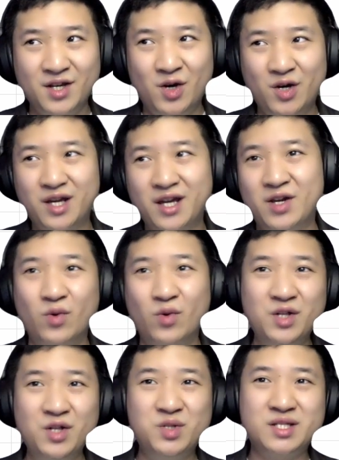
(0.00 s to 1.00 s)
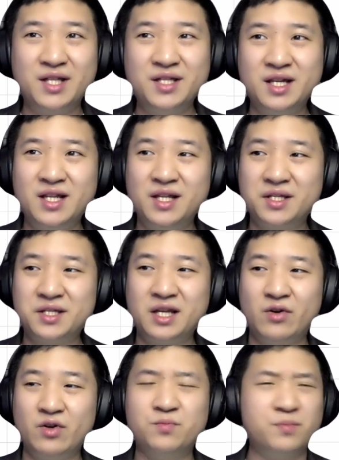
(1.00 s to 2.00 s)
Okay, once you've done that, let's say I
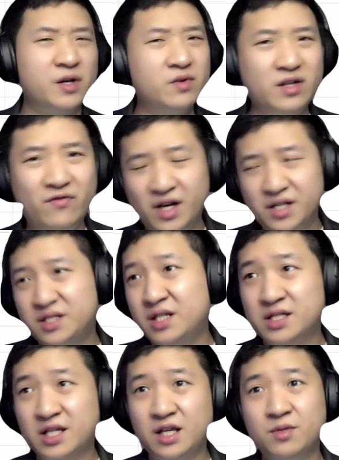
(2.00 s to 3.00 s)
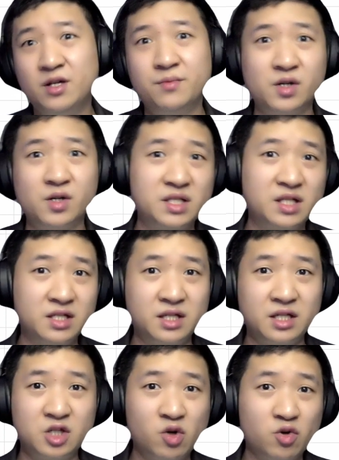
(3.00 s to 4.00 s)
want to beautify this table because this
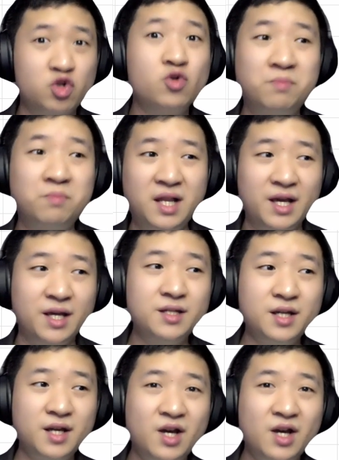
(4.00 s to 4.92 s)
is look too plain.